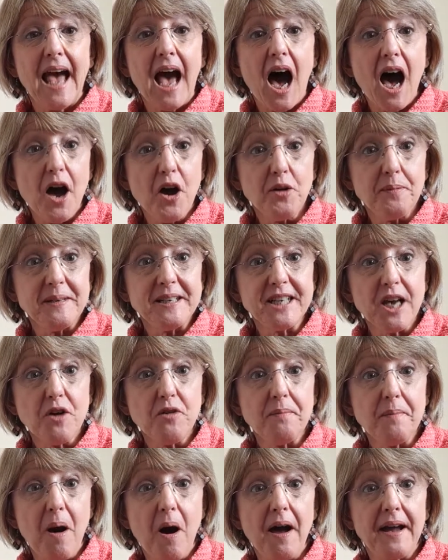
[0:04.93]
I hope you
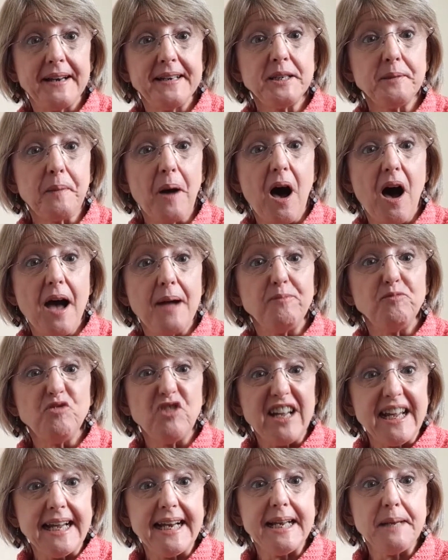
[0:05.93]
don't mind, but I'm
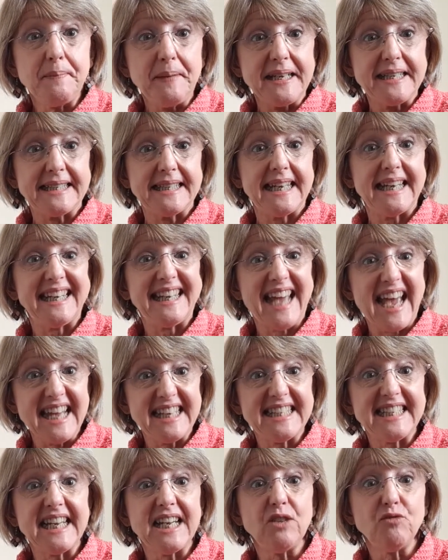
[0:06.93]
really busy
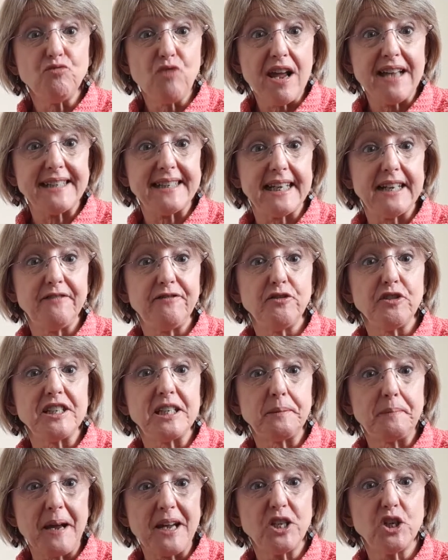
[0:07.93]
getting ready for a
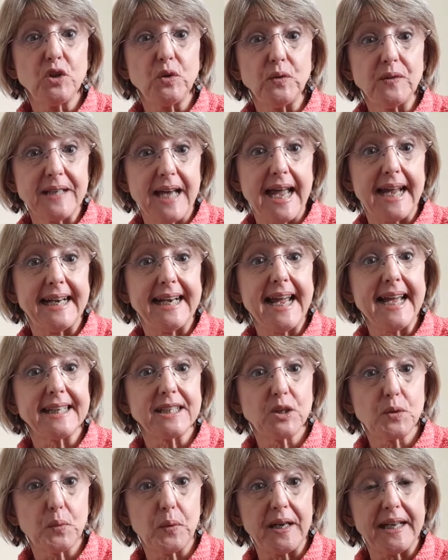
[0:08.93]
special day
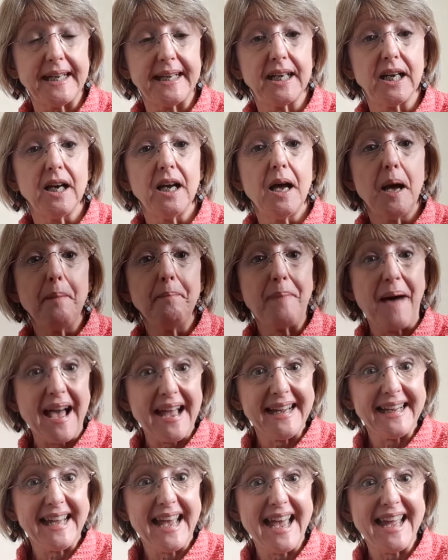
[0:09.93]
next week,
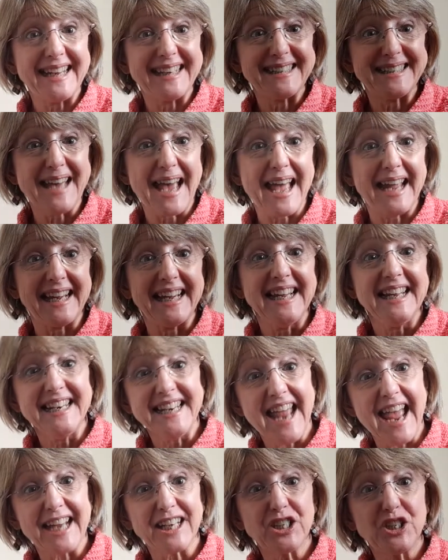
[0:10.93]
Pancake Day,
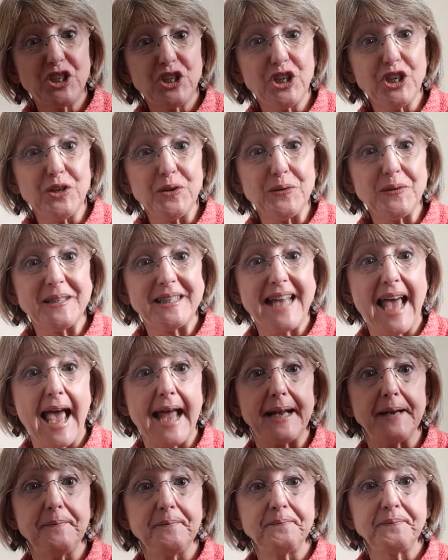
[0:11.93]
next
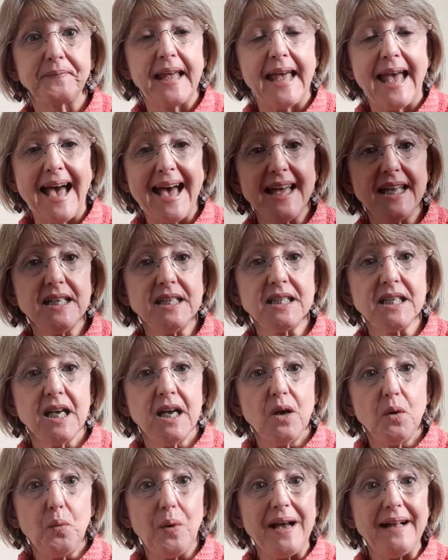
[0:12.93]
Tuesday. And,
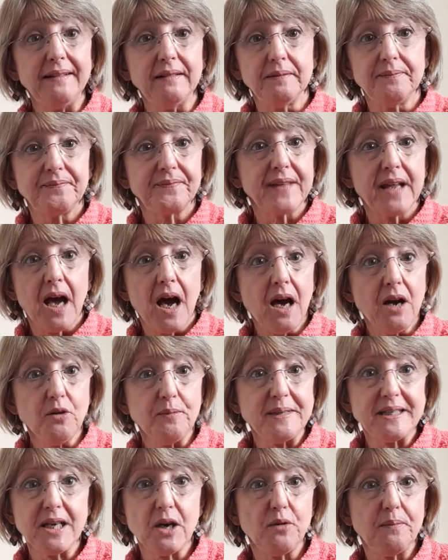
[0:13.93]
well, I hope
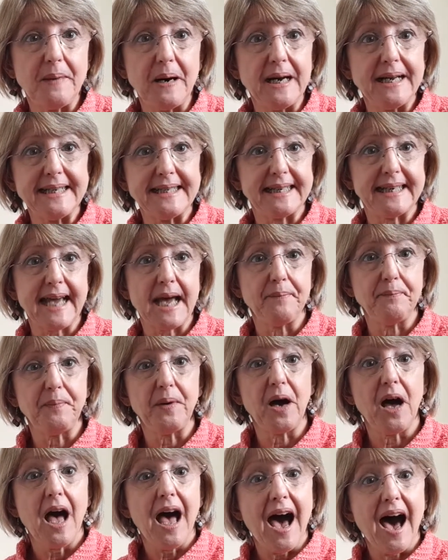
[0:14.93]
you don't mind again,
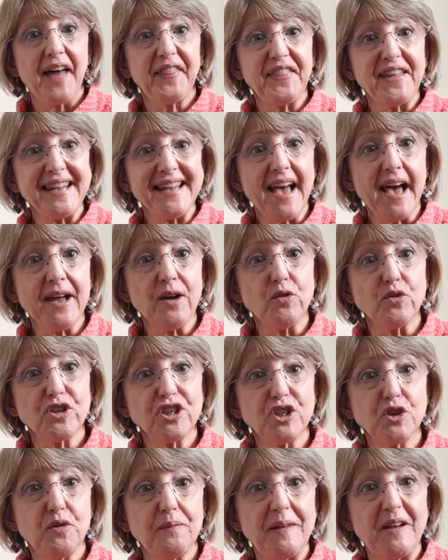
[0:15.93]
but I think I ought to
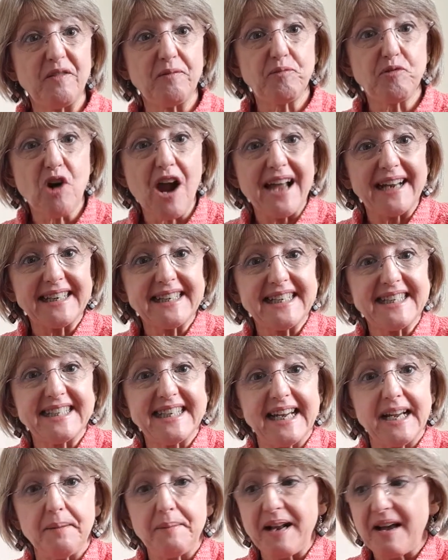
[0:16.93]
do a bit of
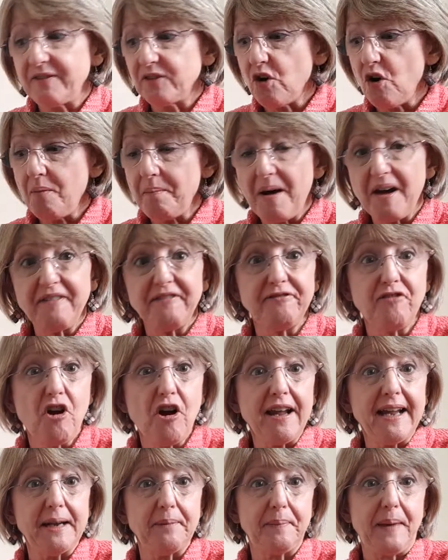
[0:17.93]
practicing. I mean, I've got my
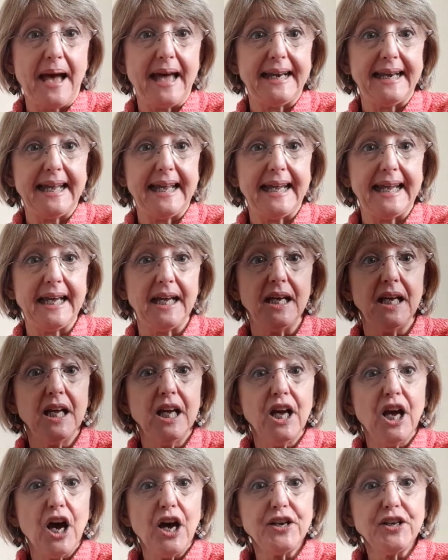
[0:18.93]
frying pan here,
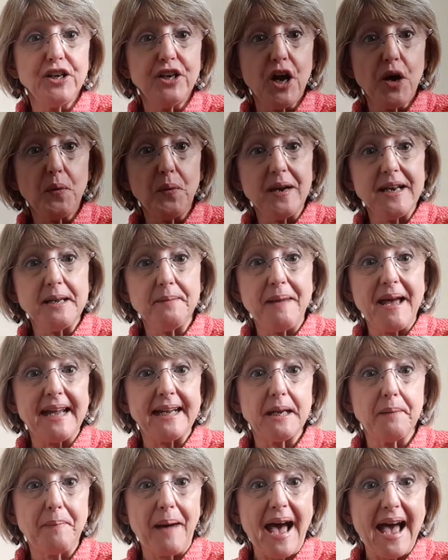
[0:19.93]
and you know when you make
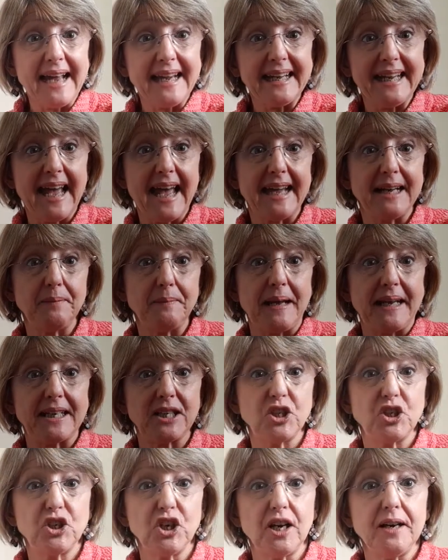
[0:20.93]
your pancake
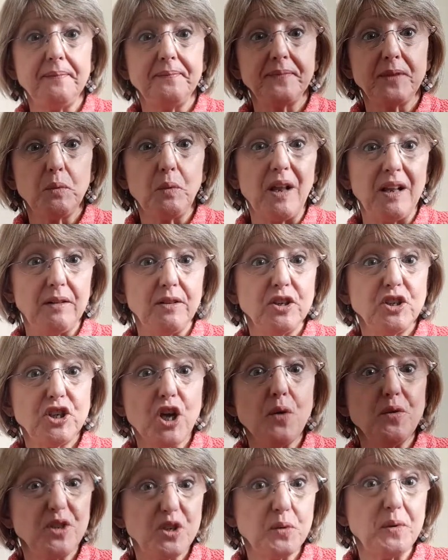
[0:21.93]
mixture, well,
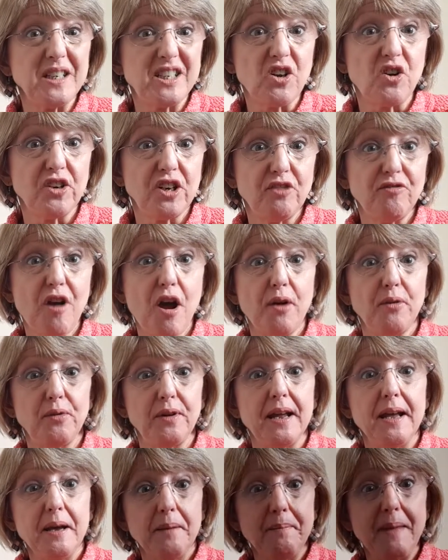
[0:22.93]
don't do it on your own,
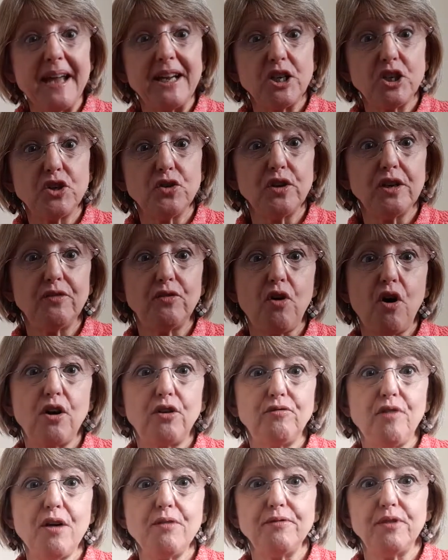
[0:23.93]
make sure you've got a
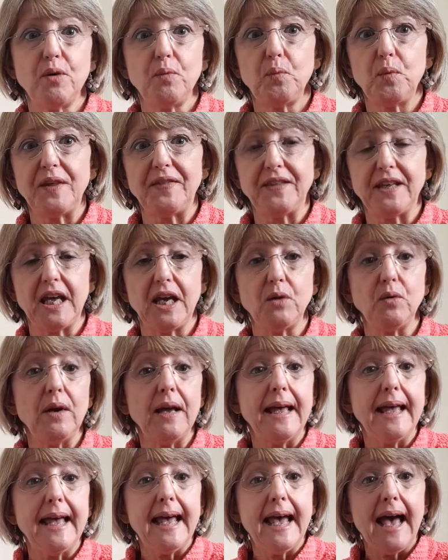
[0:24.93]
grown-up with you,
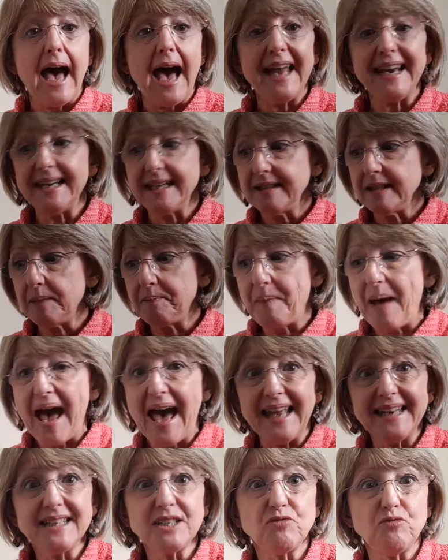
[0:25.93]
and the
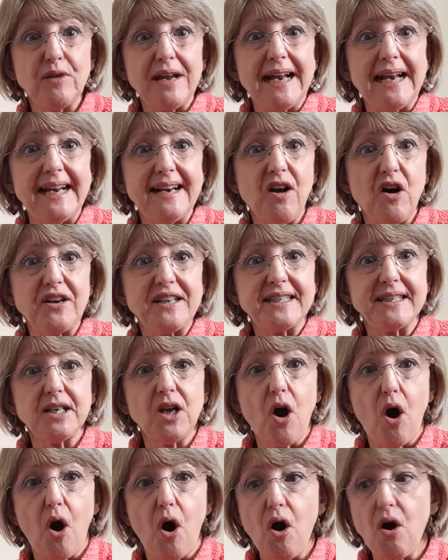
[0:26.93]
pan's really nice and
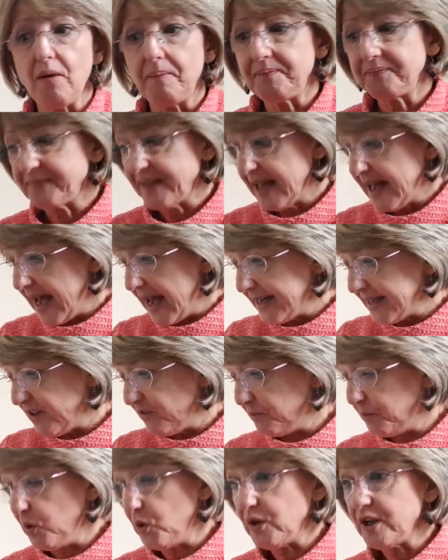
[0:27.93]
hot, and
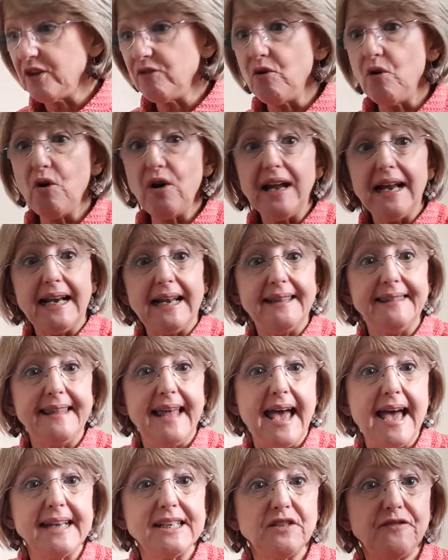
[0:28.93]
you've put your oil in
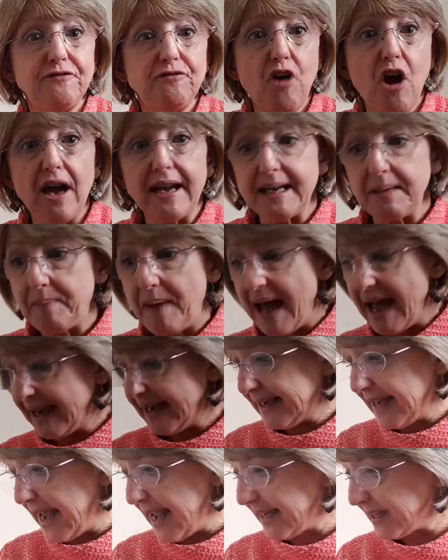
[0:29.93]
there to fry your
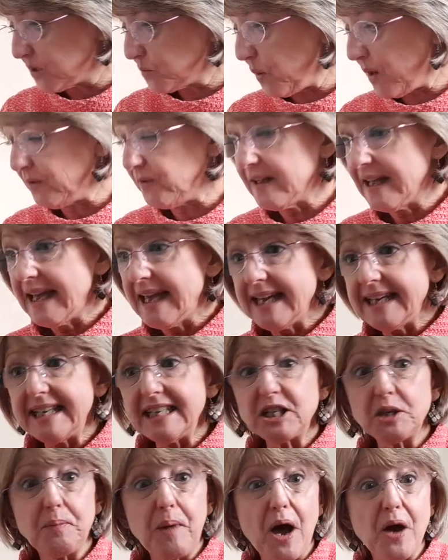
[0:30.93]
pancakes, well, you're
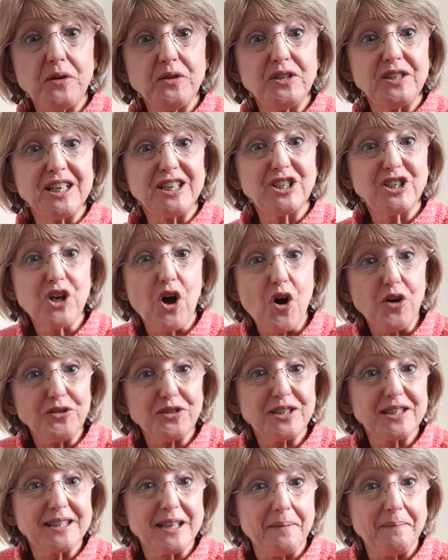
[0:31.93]
supposed to
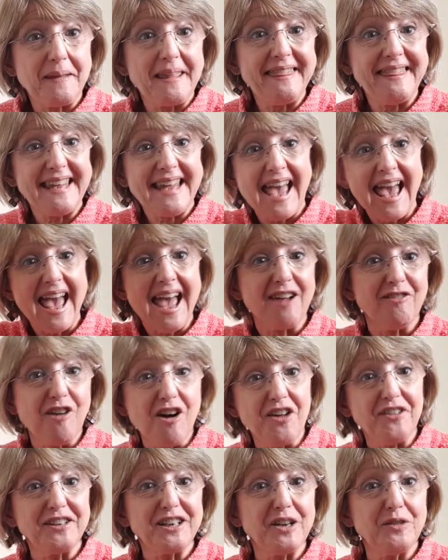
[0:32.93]
toss them in the air,
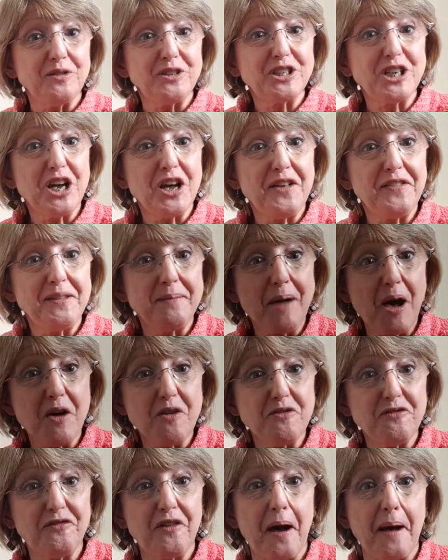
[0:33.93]
aren't you, and turn them
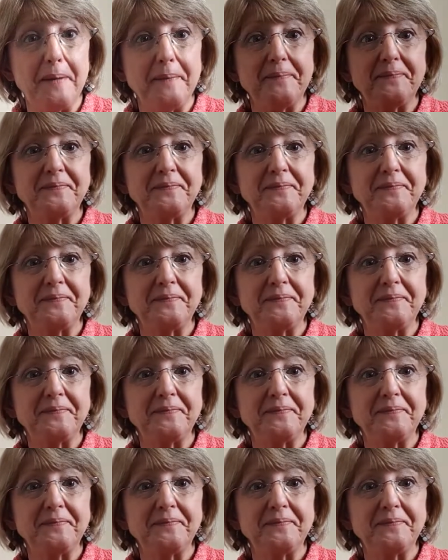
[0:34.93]
over.